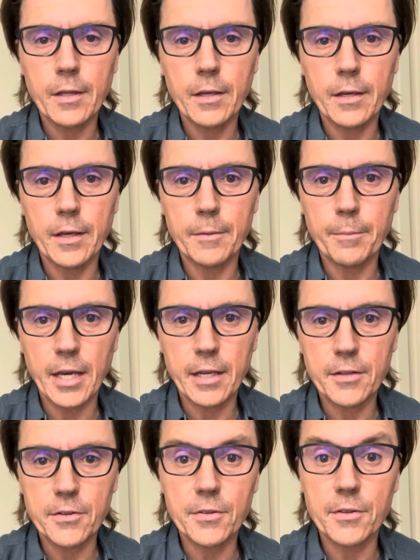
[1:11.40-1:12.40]
and pay
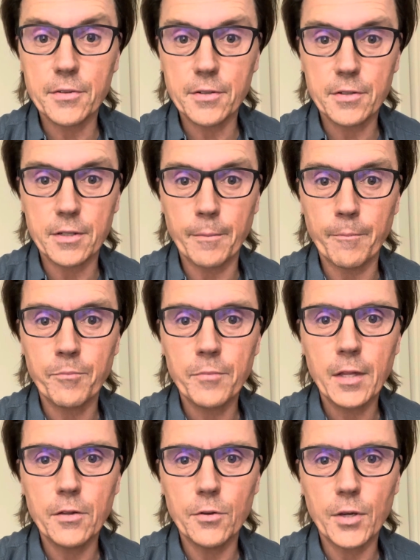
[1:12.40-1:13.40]
into the system, you